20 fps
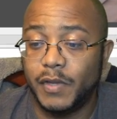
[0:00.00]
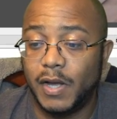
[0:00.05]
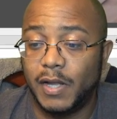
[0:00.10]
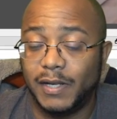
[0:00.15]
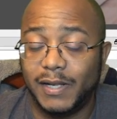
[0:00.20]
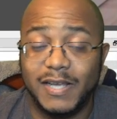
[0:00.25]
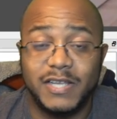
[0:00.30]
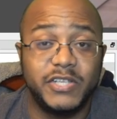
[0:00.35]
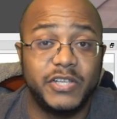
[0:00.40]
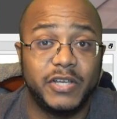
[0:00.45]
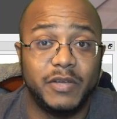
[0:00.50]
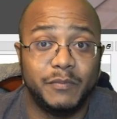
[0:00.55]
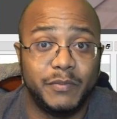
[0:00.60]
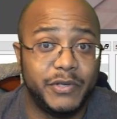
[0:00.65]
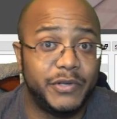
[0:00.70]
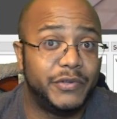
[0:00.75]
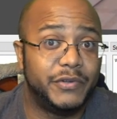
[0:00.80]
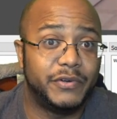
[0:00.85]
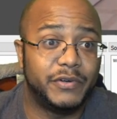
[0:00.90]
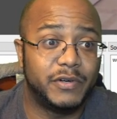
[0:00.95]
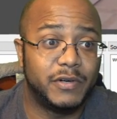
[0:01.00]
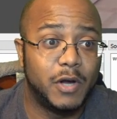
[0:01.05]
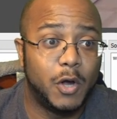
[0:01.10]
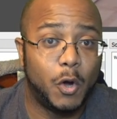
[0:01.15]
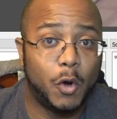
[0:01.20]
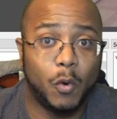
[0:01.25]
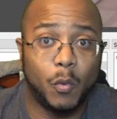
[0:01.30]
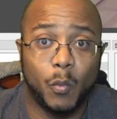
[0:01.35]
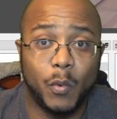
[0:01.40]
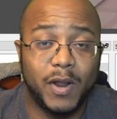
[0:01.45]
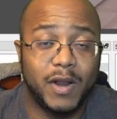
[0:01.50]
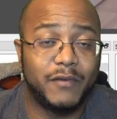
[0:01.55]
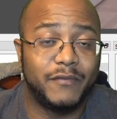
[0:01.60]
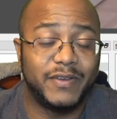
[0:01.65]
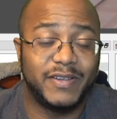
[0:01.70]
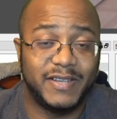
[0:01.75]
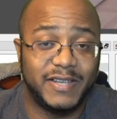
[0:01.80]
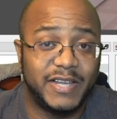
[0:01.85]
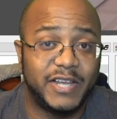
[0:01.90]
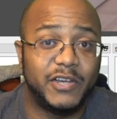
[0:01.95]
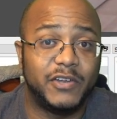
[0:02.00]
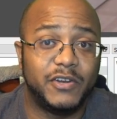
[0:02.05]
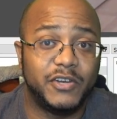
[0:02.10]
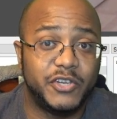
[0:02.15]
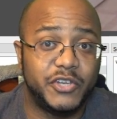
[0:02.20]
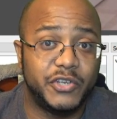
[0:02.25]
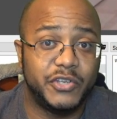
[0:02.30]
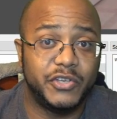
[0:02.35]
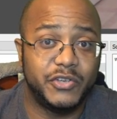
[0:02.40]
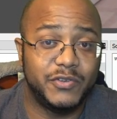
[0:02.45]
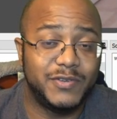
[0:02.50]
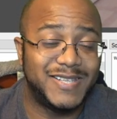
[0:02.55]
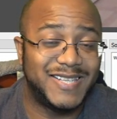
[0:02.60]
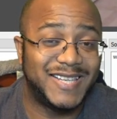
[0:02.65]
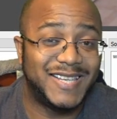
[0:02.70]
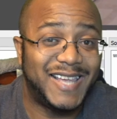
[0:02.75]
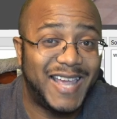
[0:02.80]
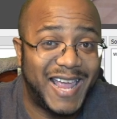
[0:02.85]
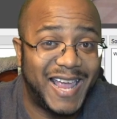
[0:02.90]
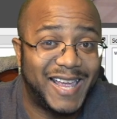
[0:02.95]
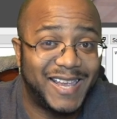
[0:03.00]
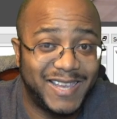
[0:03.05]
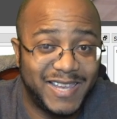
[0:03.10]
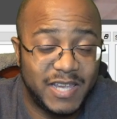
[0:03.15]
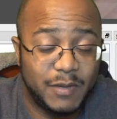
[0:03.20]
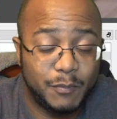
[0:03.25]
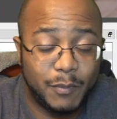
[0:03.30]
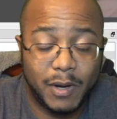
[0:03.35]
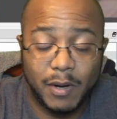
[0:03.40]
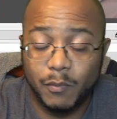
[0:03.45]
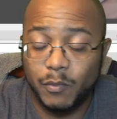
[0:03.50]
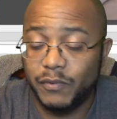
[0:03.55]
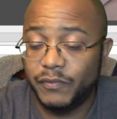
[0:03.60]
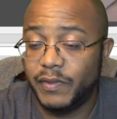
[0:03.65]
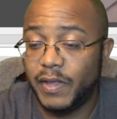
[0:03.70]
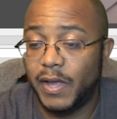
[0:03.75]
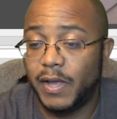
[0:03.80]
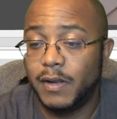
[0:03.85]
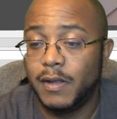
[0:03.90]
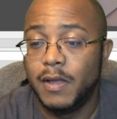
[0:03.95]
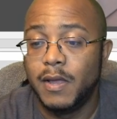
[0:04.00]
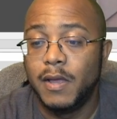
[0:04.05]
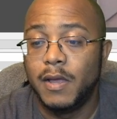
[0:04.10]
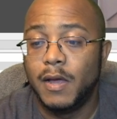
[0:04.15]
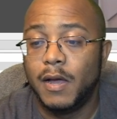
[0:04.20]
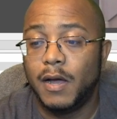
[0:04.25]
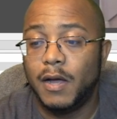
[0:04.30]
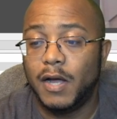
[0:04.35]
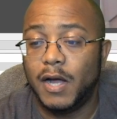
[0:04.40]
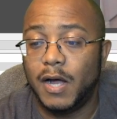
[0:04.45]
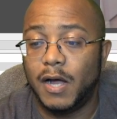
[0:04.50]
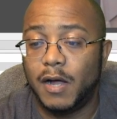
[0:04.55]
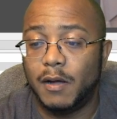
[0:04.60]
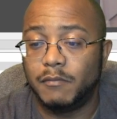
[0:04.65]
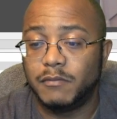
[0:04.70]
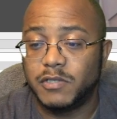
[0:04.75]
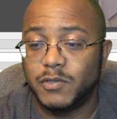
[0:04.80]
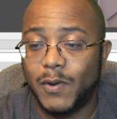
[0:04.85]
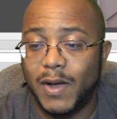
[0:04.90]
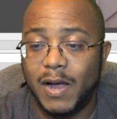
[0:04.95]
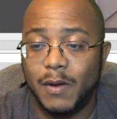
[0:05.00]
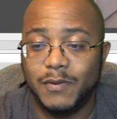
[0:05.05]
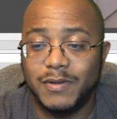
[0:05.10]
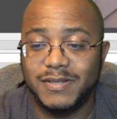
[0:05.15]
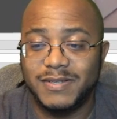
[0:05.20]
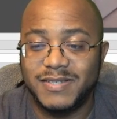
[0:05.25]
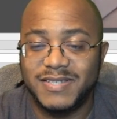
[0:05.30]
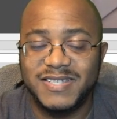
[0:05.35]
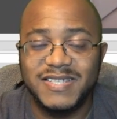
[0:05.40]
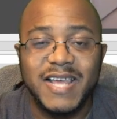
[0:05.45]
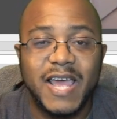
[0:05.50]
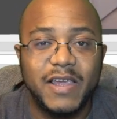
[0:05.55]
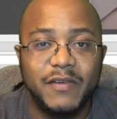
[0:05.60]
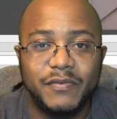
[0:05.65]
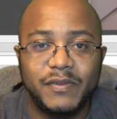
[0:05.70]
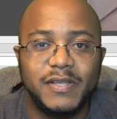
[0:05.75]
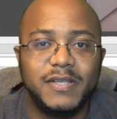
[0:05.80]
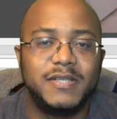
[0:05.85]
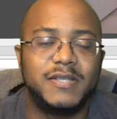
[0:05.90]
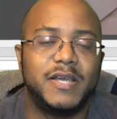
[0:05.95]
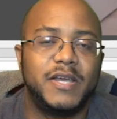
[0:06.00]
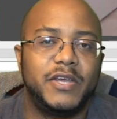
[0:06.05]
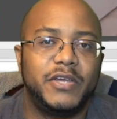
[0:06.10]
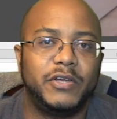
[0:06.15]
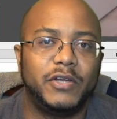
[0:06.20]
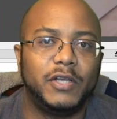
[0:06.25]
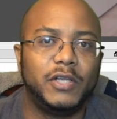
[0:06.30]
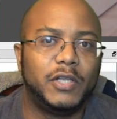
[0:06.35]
Unless the computer or whatever gear that you're using can't keep up with that. So I would safely say you're